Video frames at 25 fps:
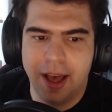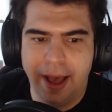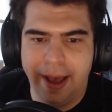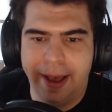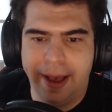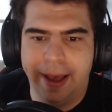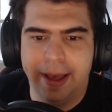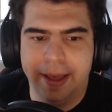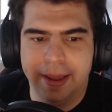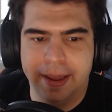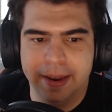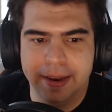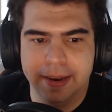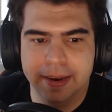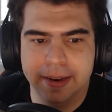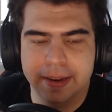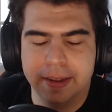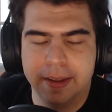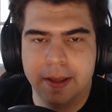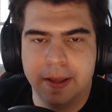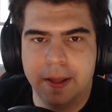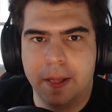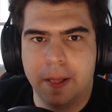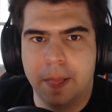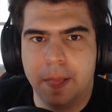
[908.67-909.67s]
and
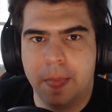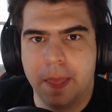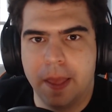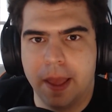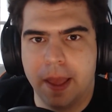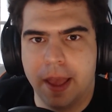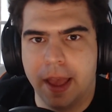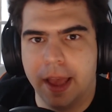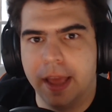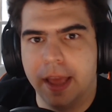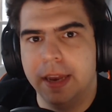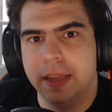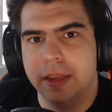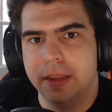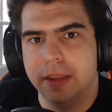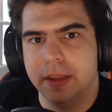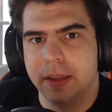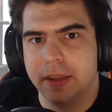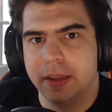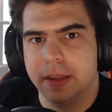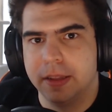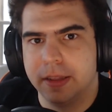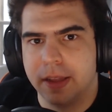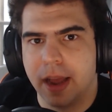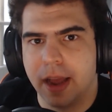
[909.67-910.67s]

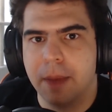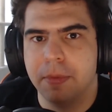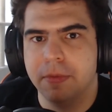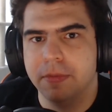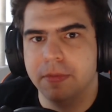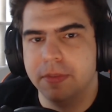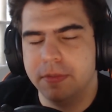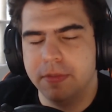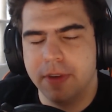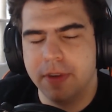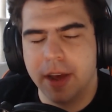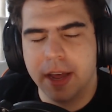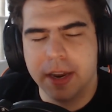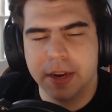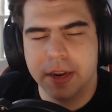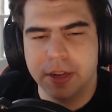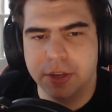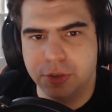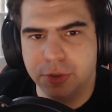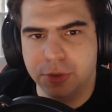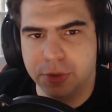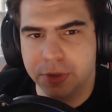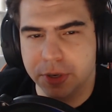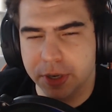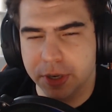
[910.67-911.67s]
any type of
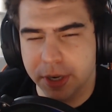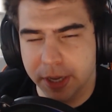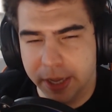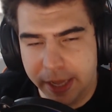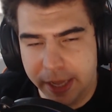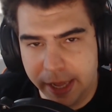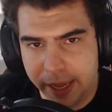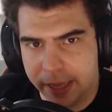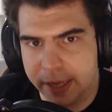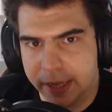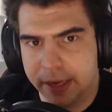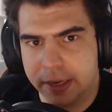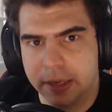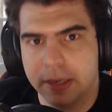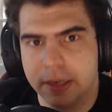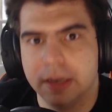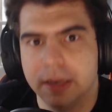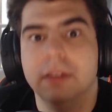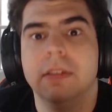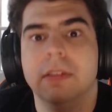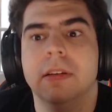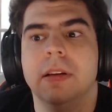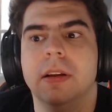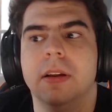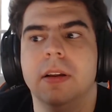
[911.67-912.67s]
advantage you can get
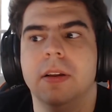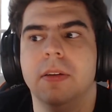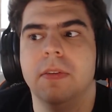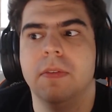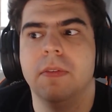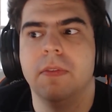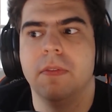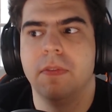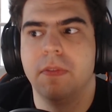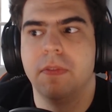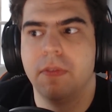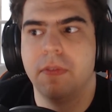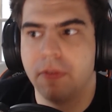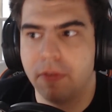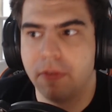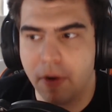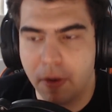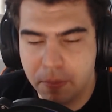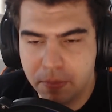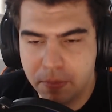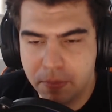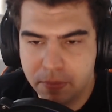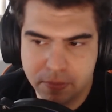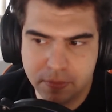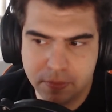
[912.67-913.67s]

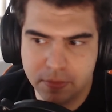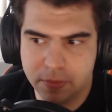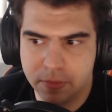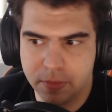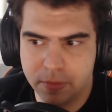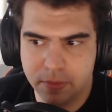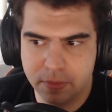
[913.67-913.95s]
from